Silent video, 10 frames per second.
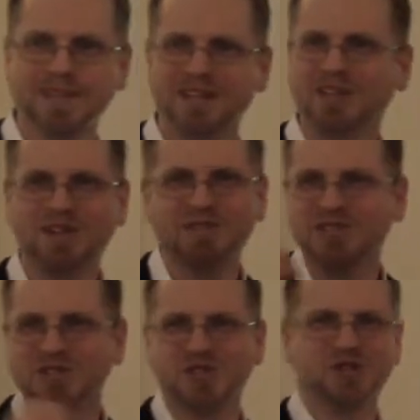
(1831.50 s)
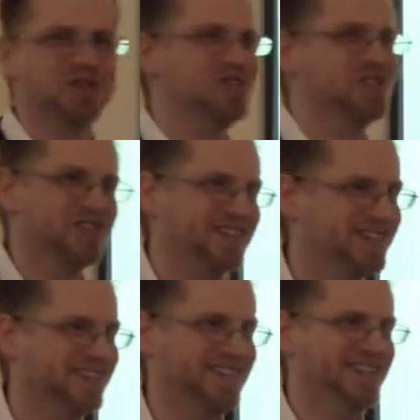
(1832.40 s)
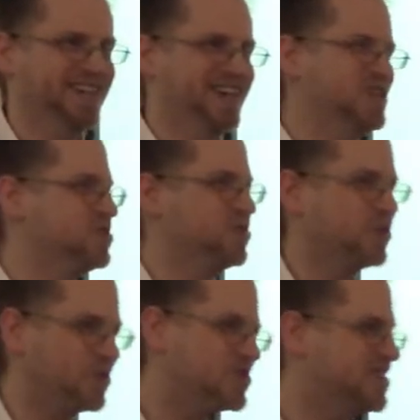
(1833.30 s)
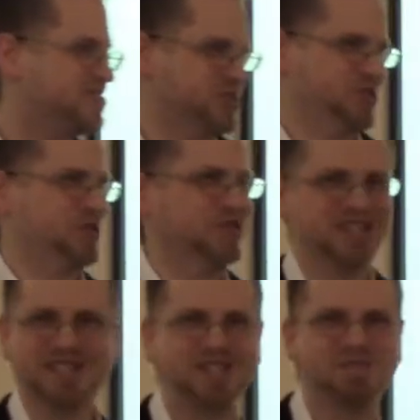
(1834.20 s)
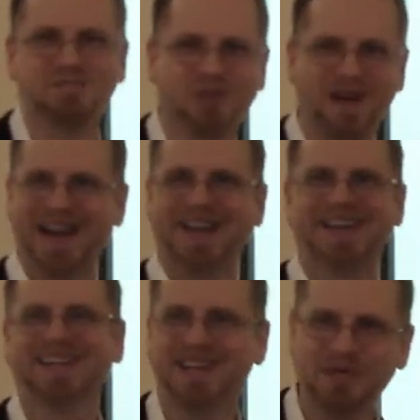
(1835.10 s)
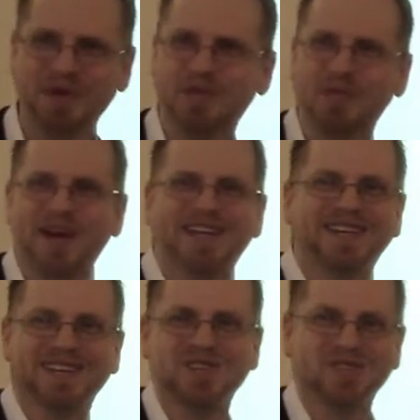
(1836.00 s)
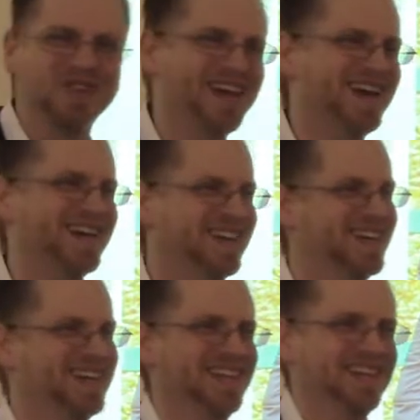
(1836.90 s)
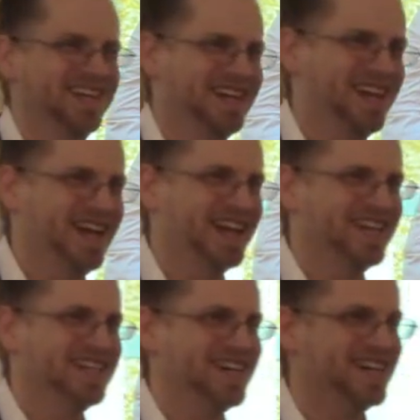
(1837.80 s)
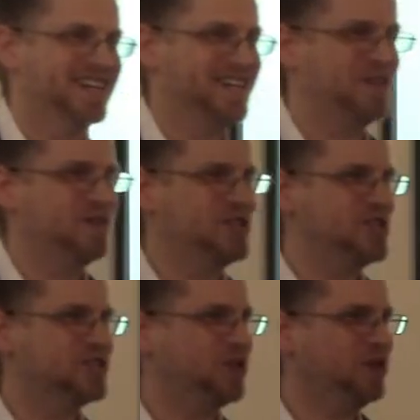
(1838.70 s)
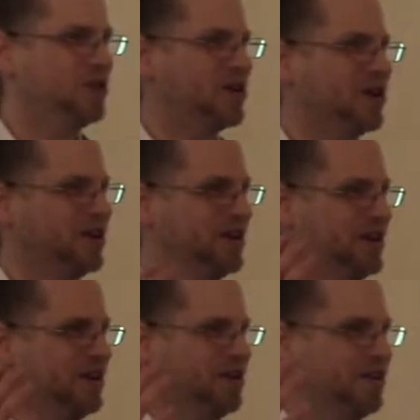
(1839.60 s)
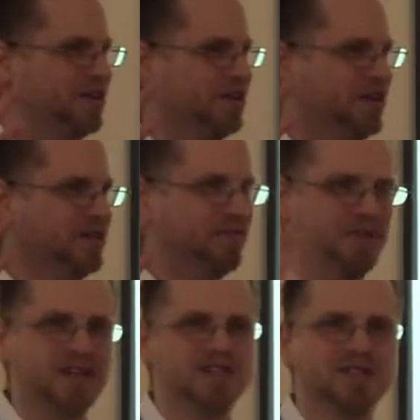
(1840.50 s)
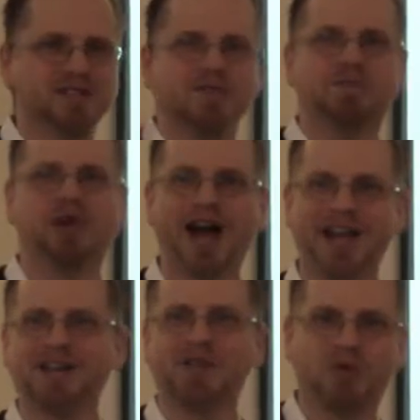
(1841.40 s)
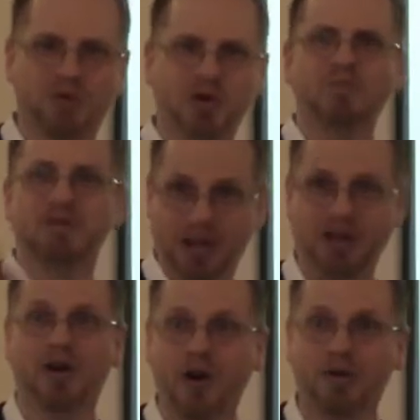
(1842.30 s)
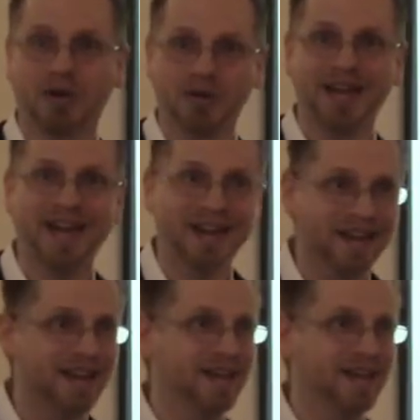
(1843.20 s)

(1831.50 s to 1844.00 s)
he loves his church. He adores his church. It's his bride. We had a wedding yesterday. And, uh, you know, just the look on the, uh, uh, on the faces of the bride and the groom tell it all, don't they?